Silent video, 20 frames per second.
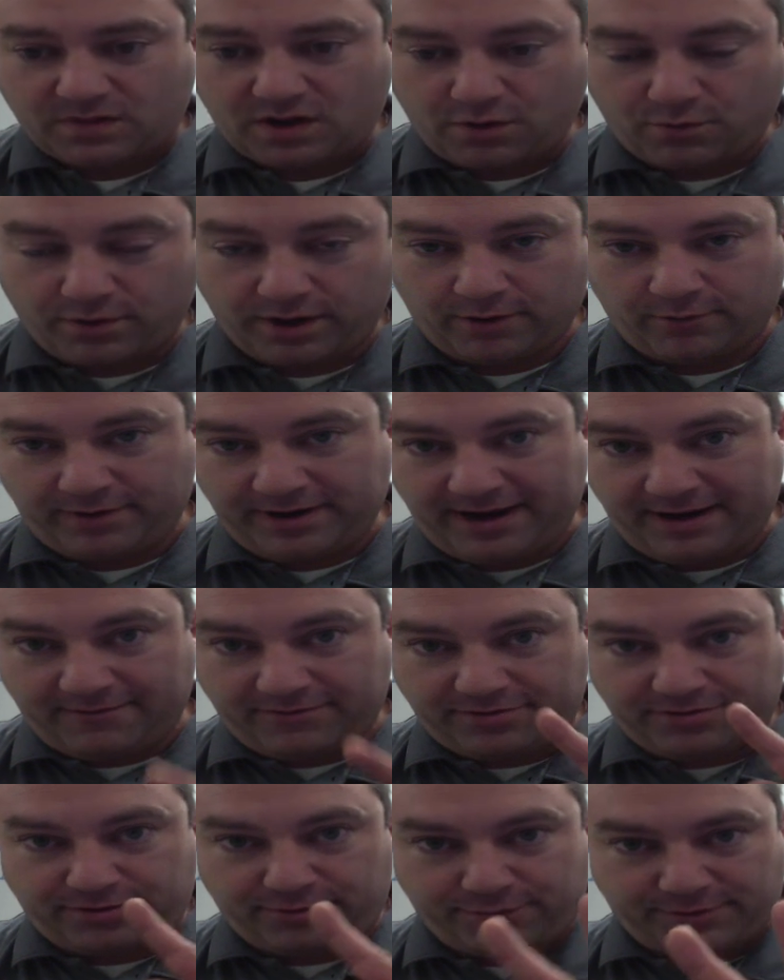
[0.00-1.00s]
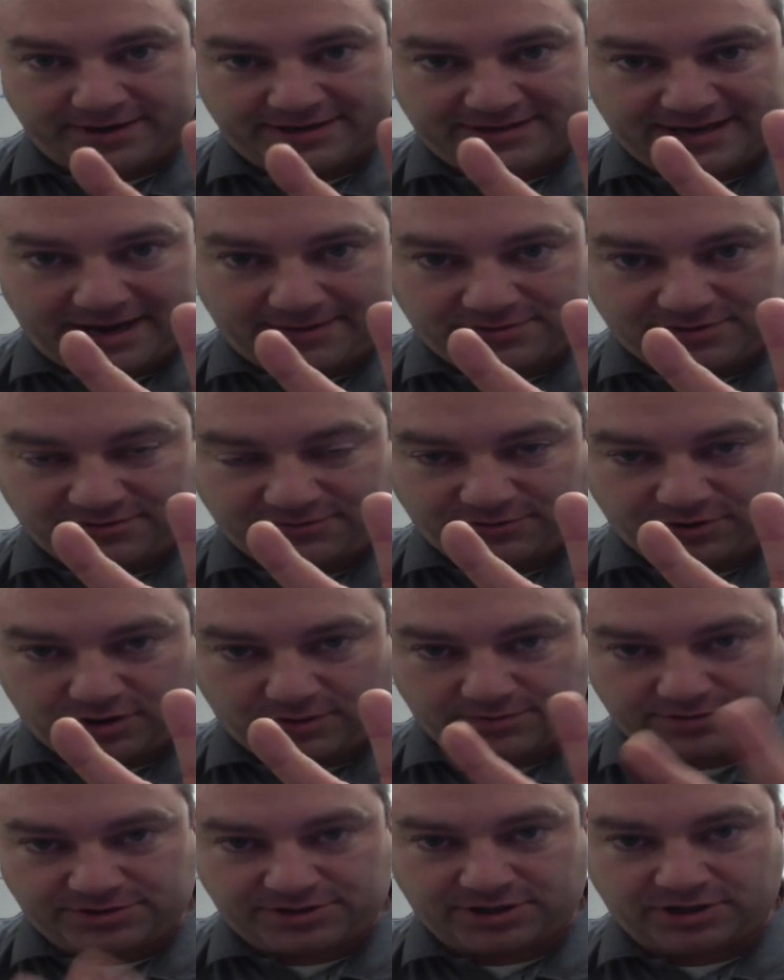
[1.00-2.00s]
where we have three types of
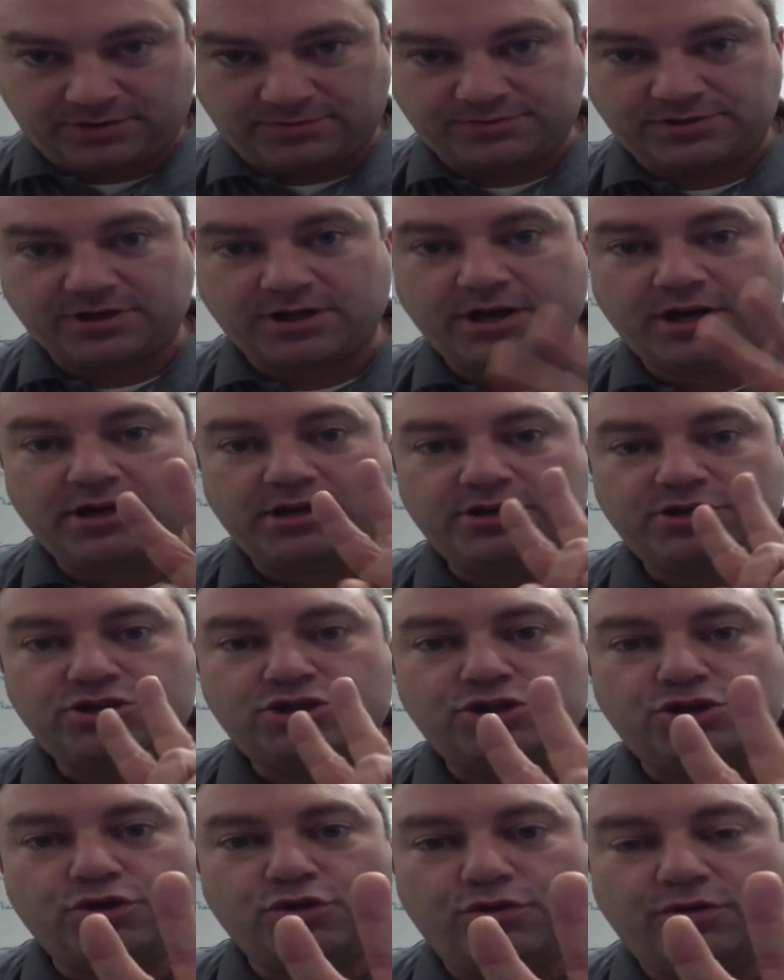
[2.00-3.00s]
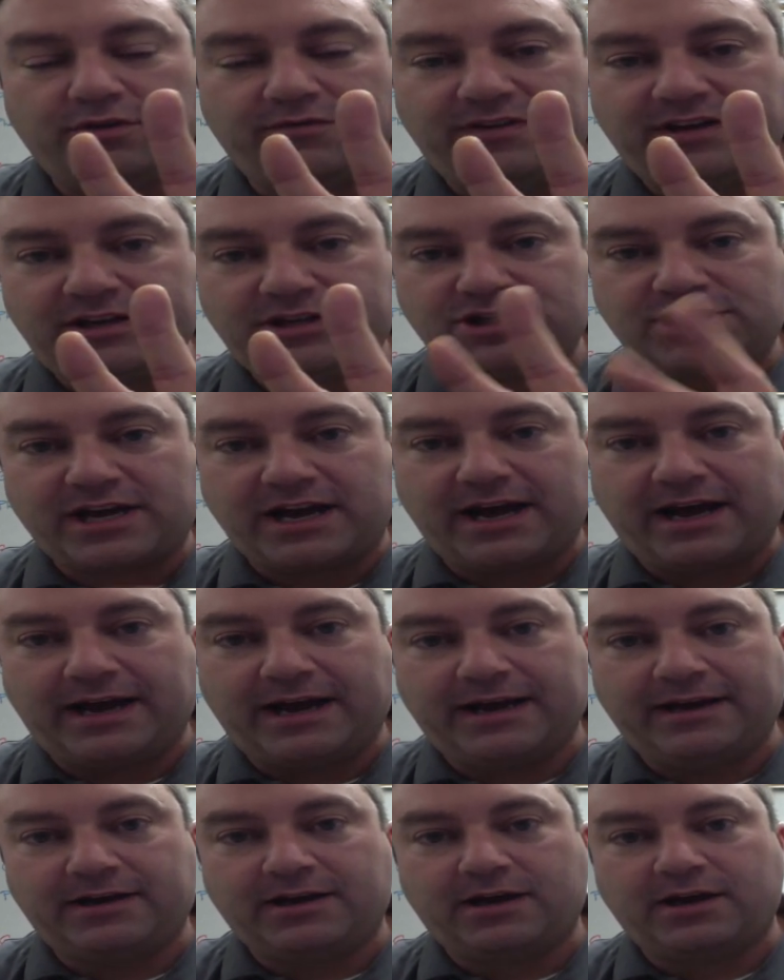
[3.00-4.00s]
chromosomes, two of each
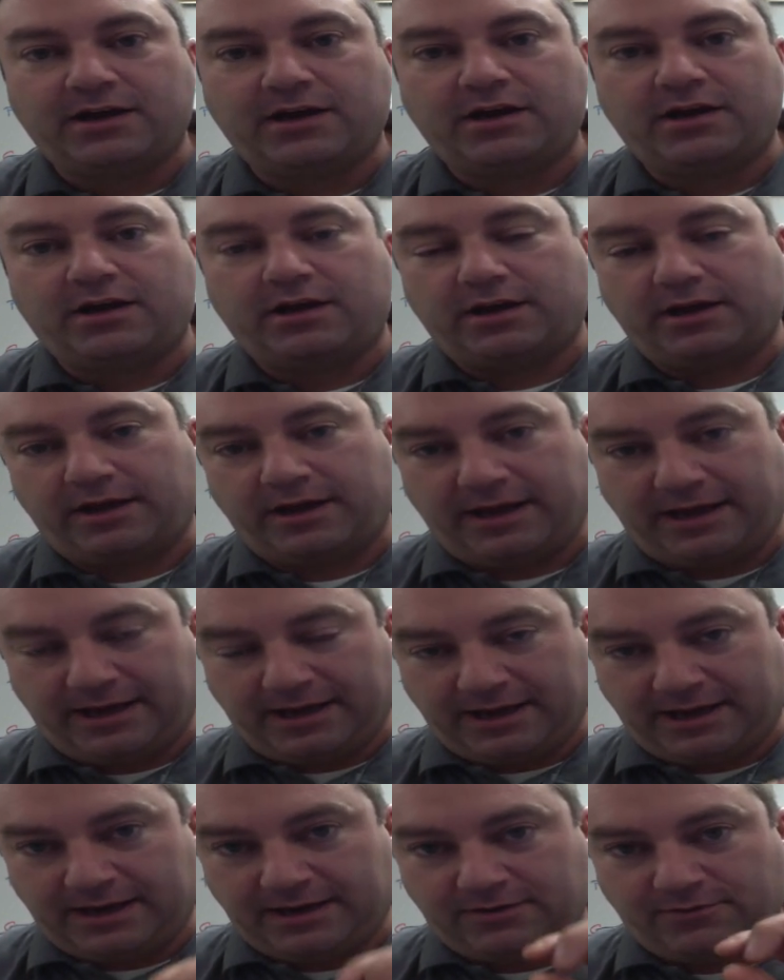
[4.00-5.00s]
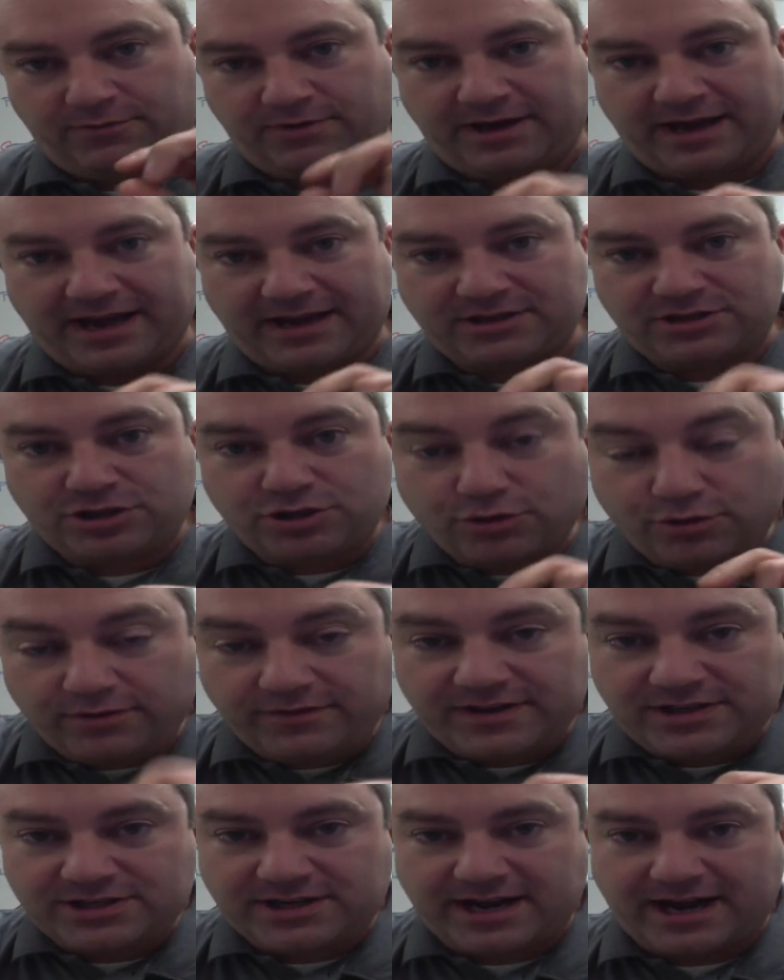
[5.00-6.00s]
kind, and we had two of
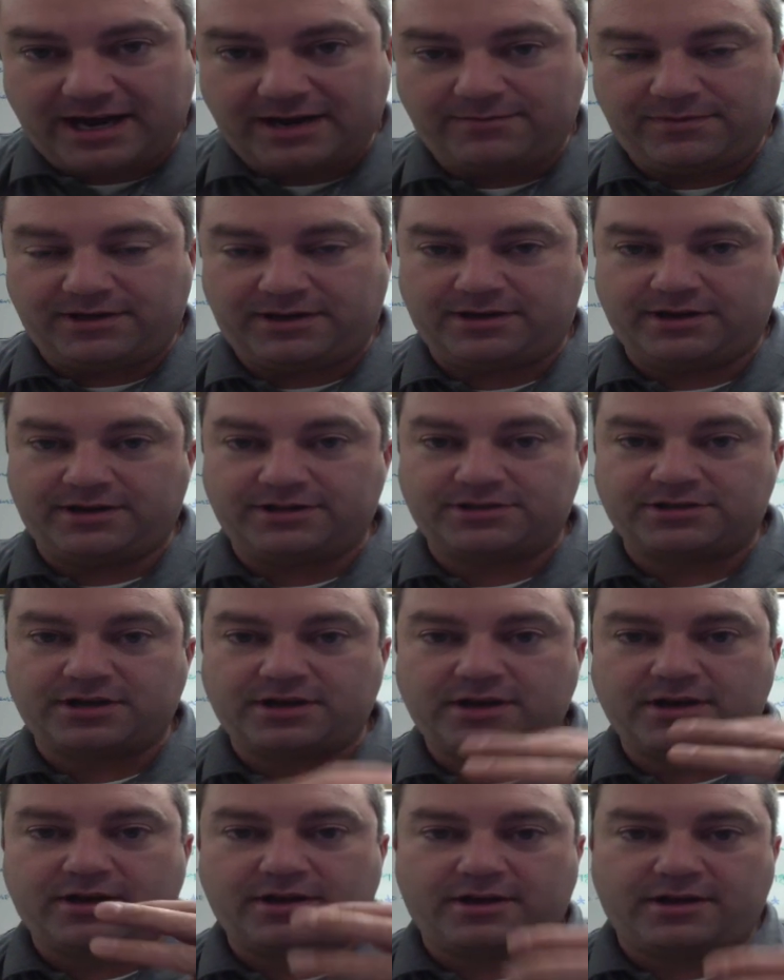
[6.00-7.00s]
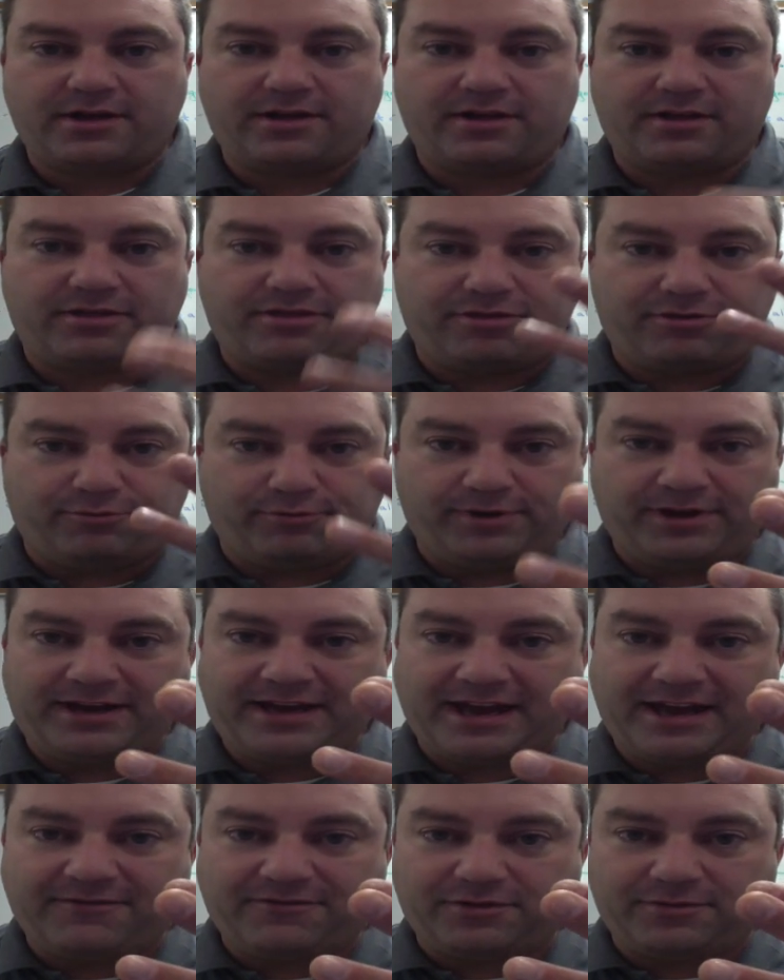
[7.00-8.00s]
each kind because three
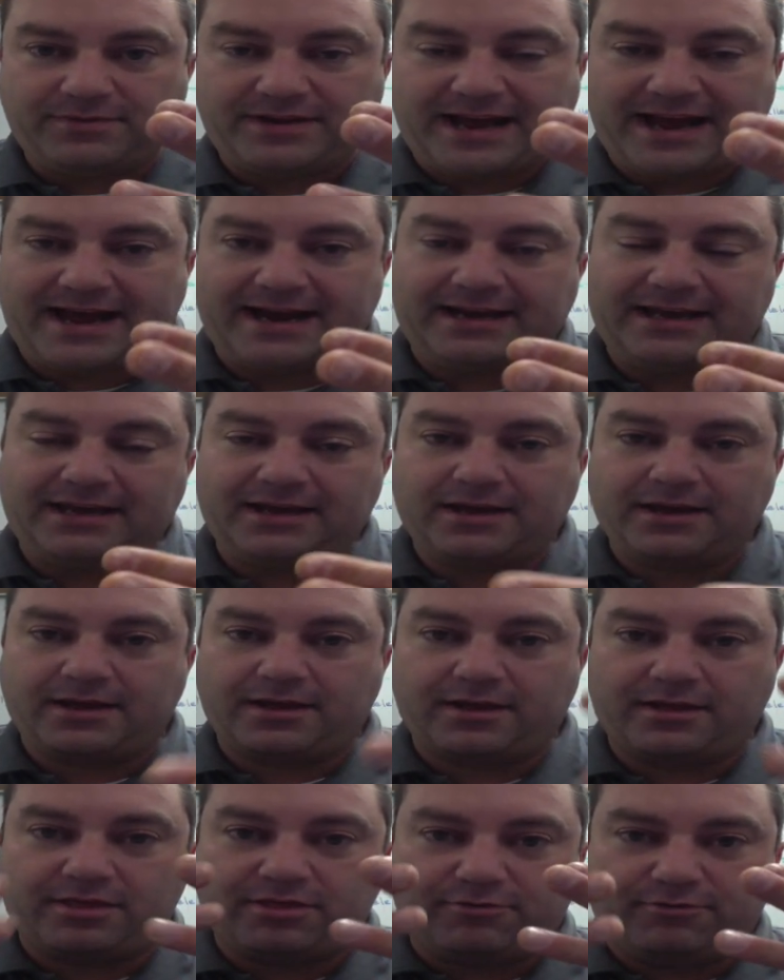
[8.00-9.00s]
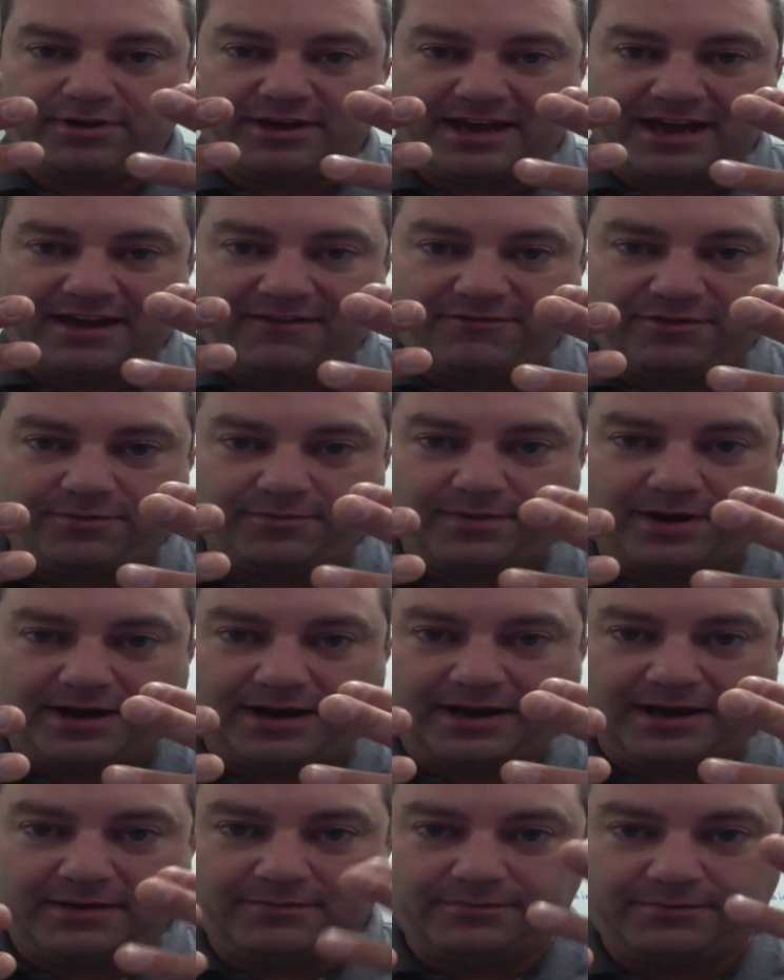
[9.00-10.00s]
came from daddy, three came from
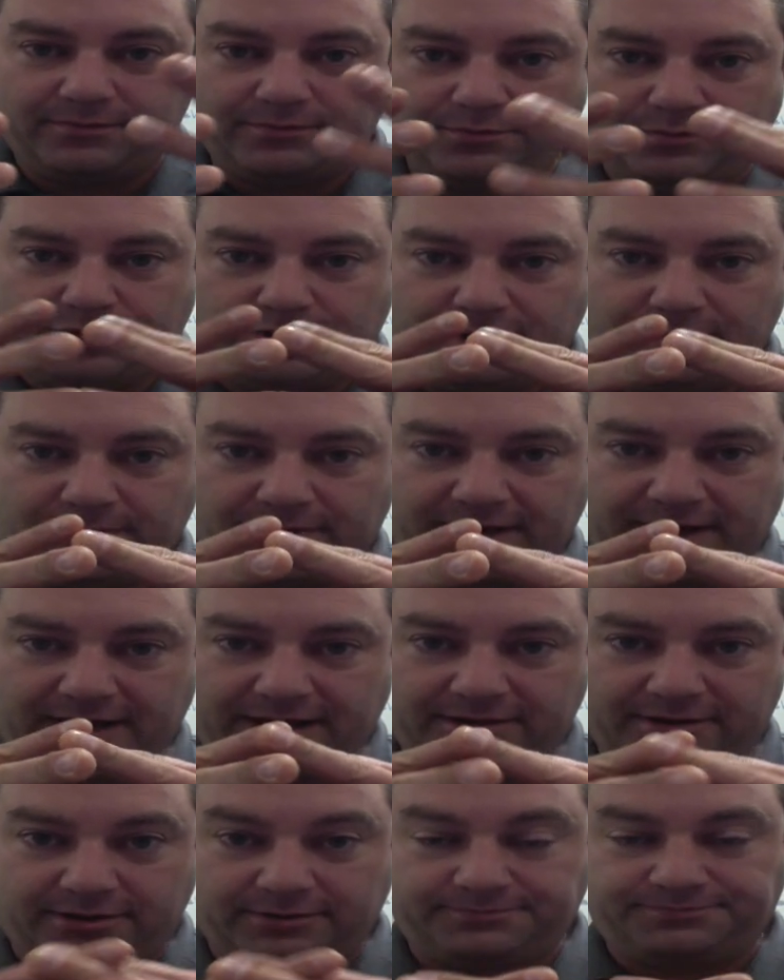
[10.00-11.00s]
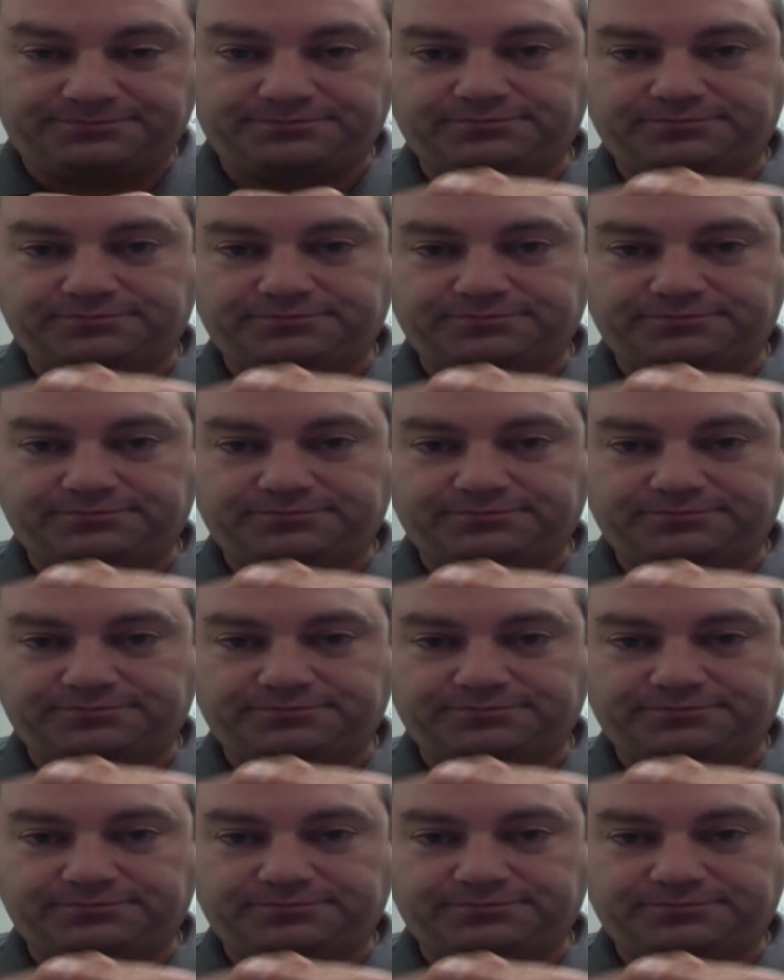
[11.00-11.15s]
mom, put them together,